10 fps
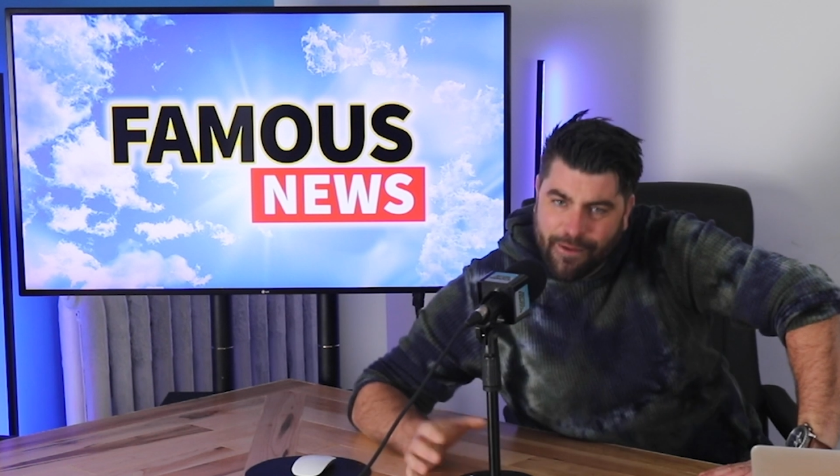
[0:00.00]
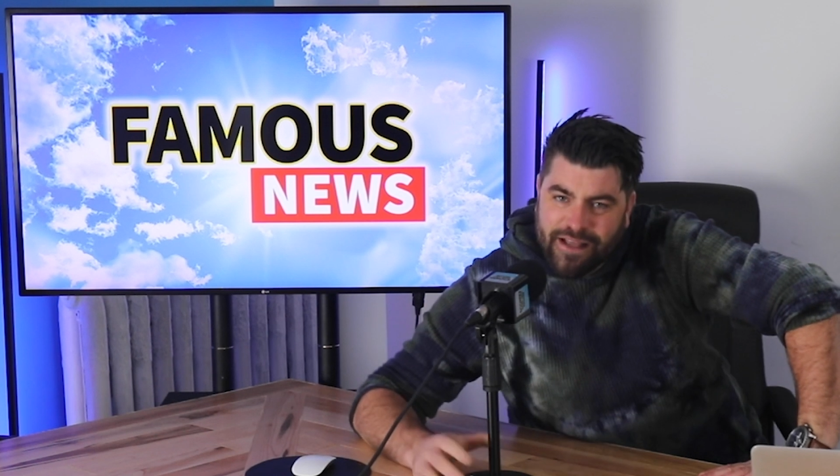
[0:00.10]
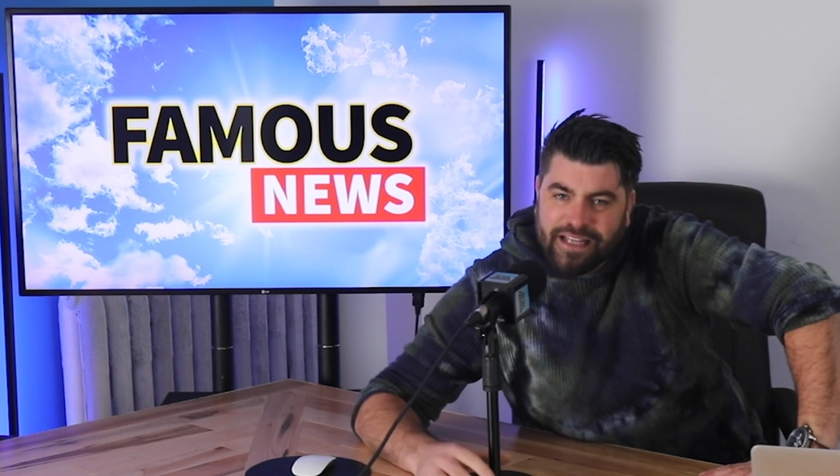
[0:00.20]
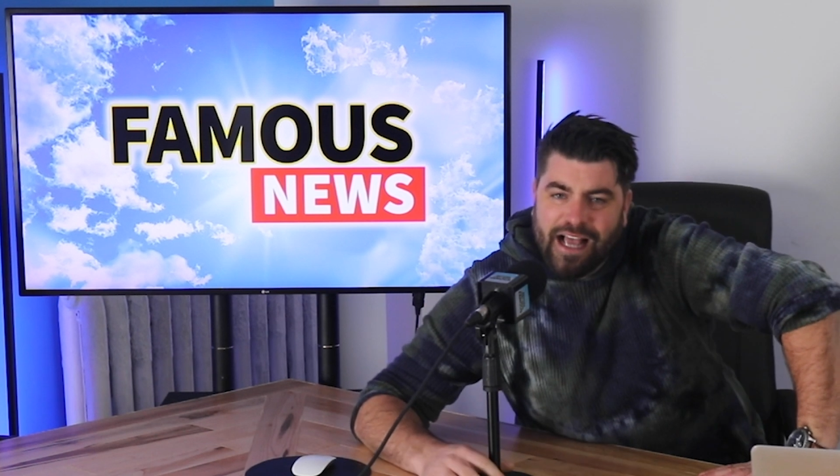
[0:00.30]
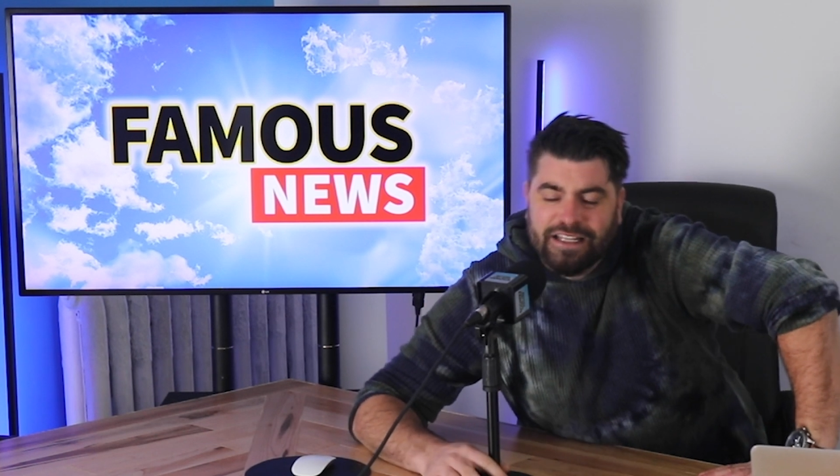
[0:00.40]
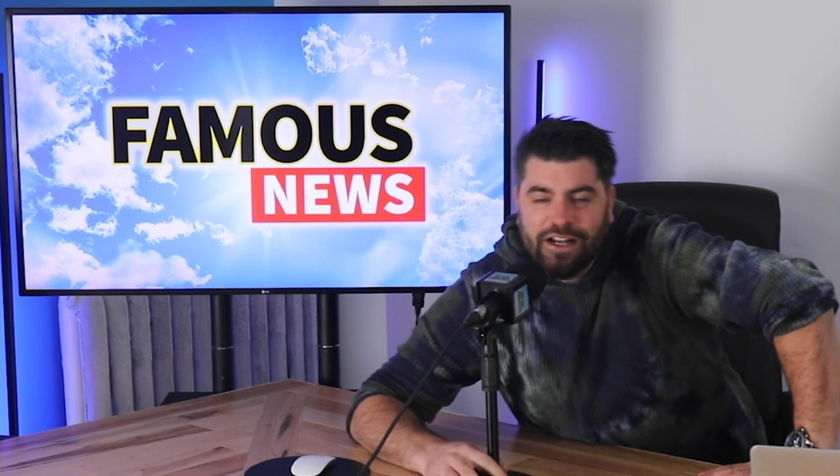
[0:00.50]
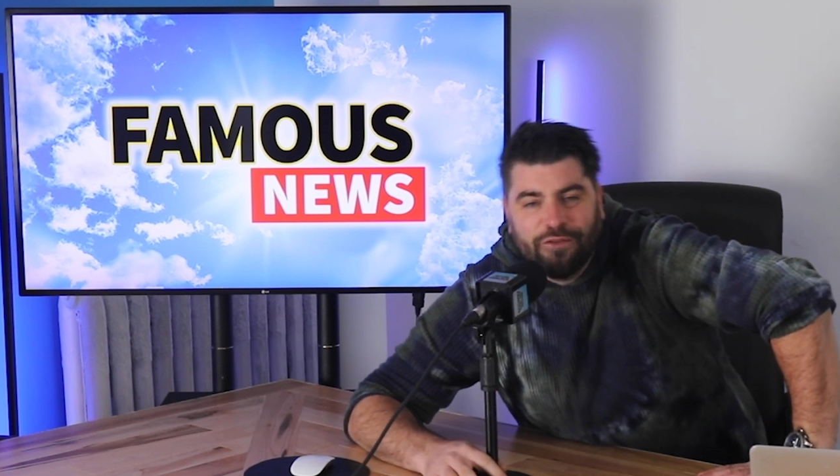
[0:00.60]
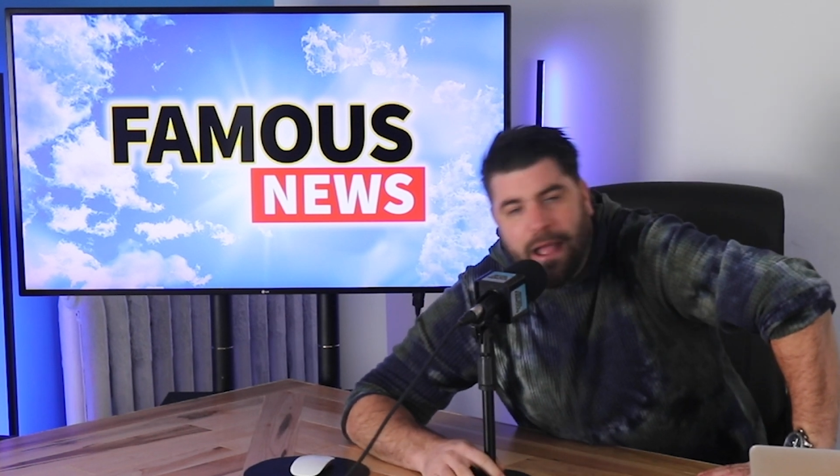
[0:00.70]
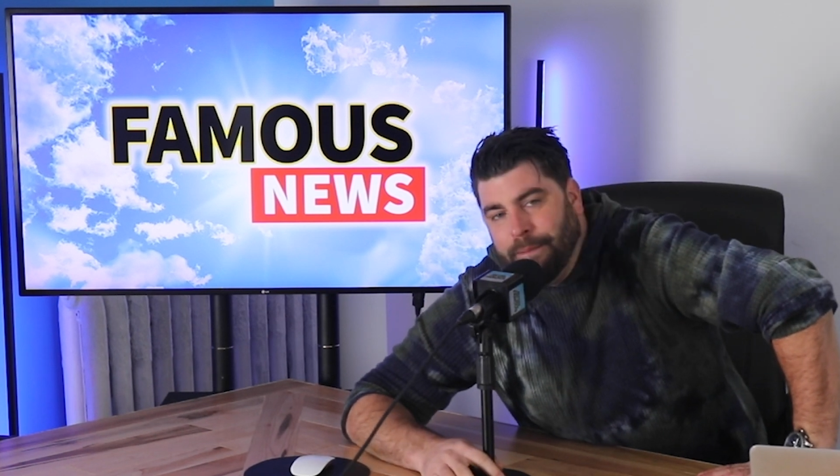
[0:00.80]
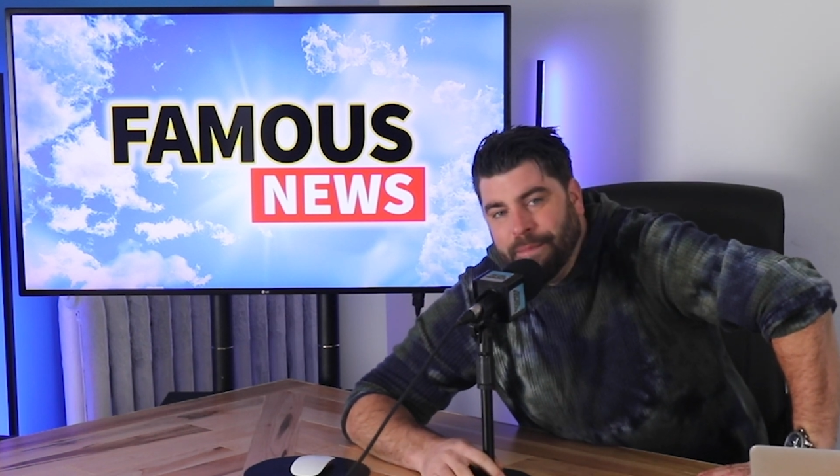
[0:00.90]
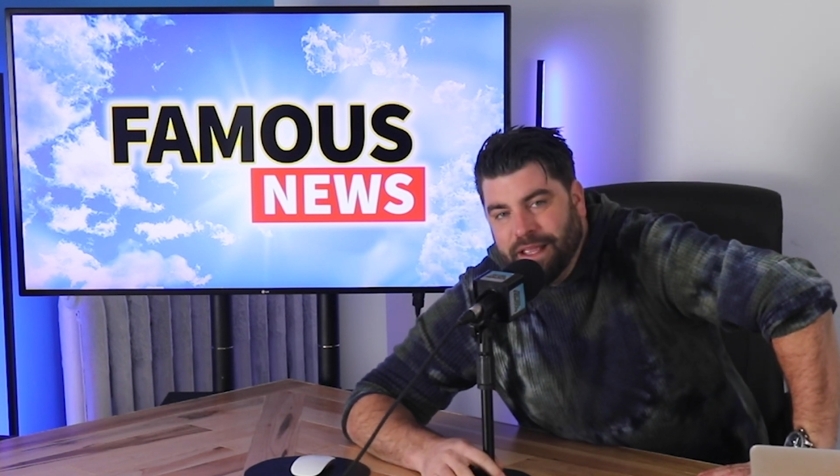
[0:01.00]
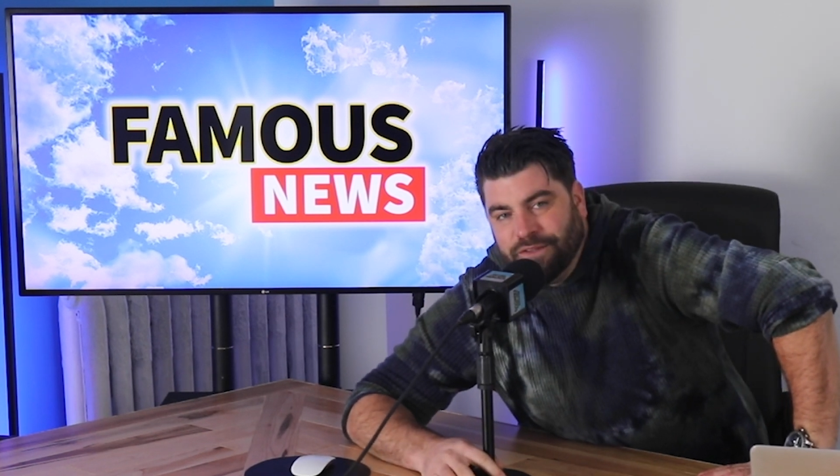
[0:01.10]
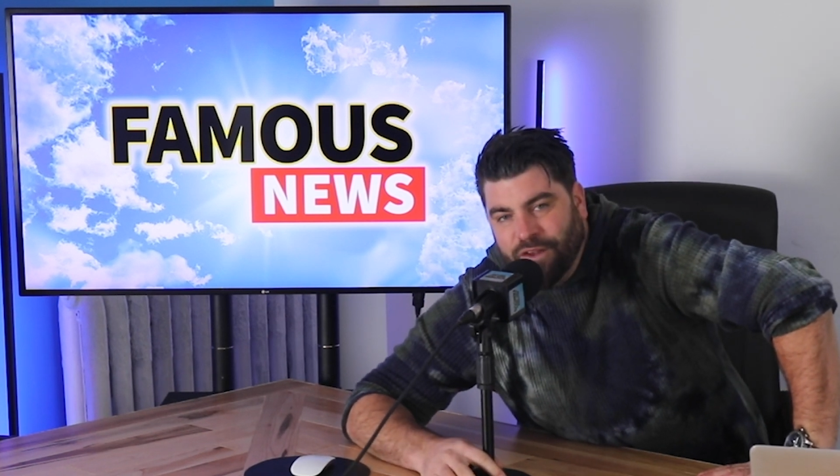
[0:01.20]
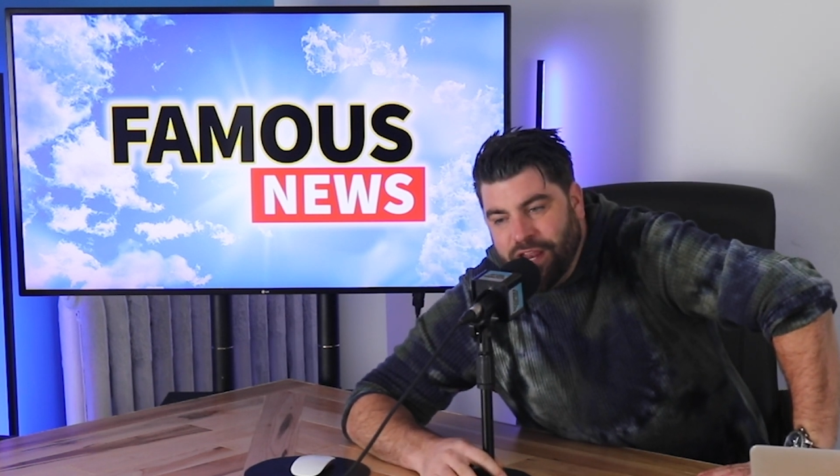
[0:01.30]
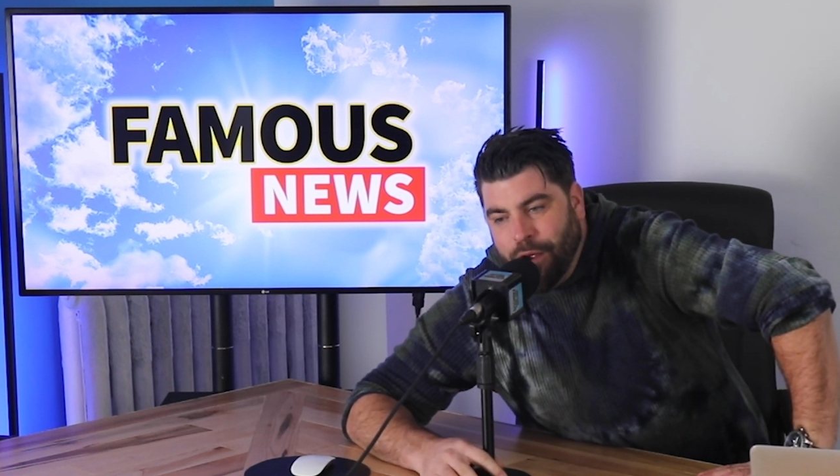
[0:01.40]
Anyways, guys, I'm gonna wrap up
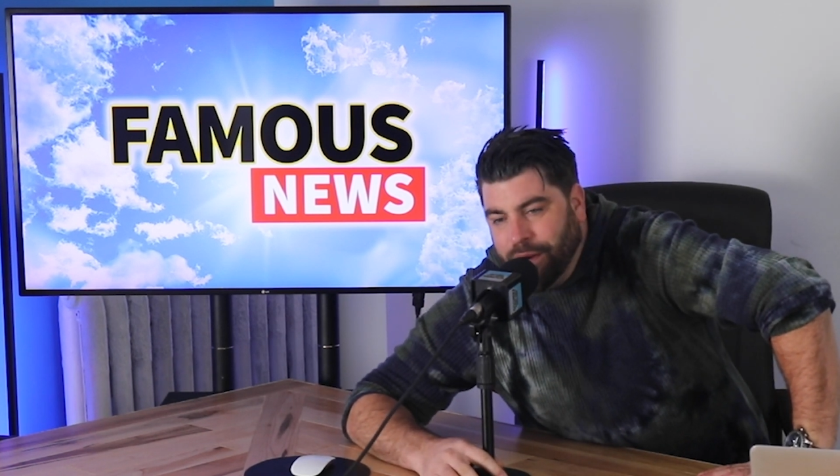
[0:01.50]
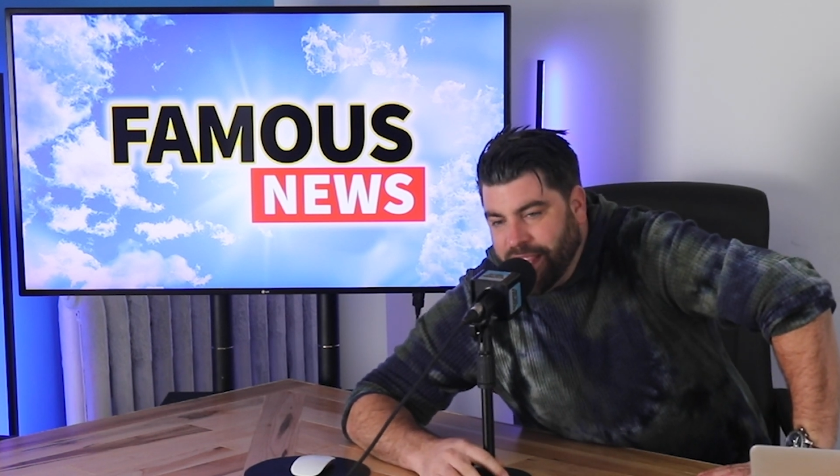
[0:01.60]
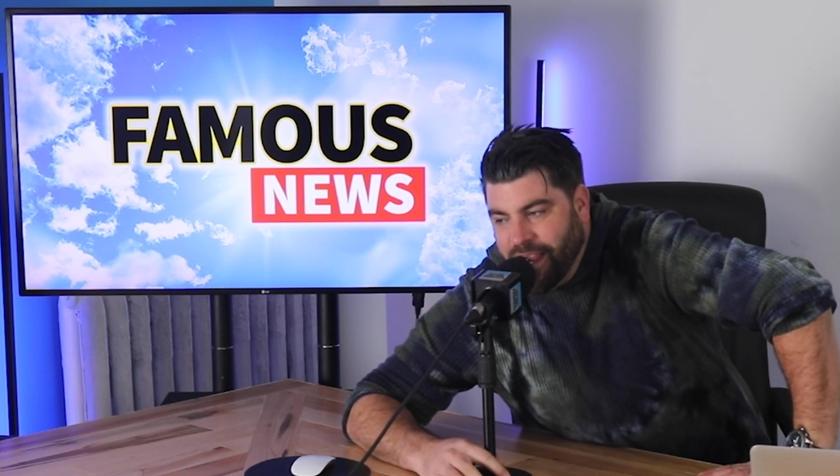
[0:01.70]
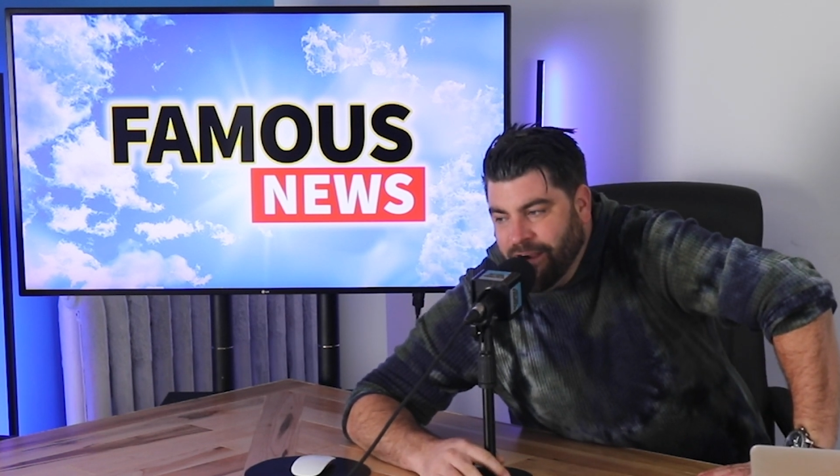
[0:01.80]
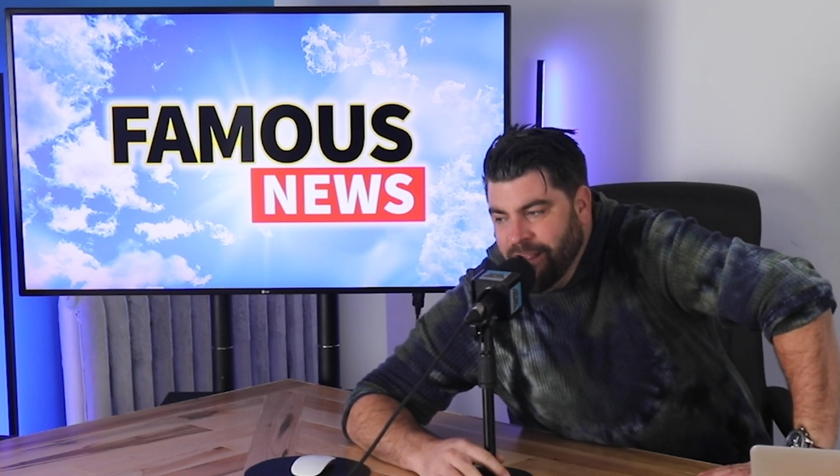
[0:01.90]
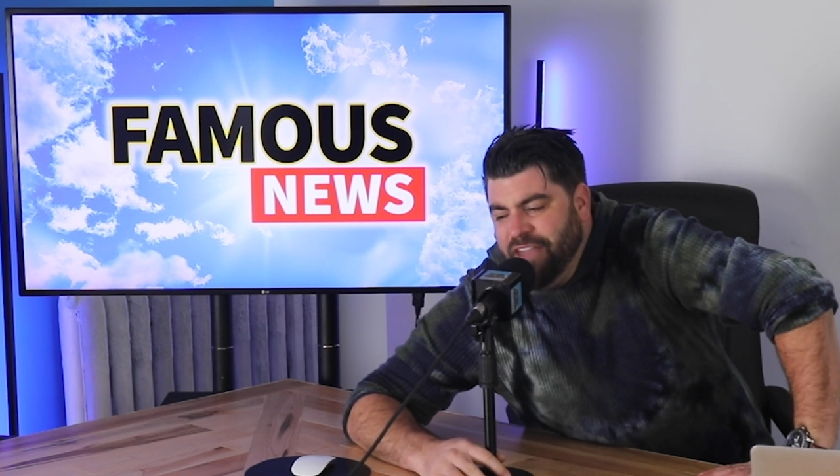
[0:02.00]
this video here.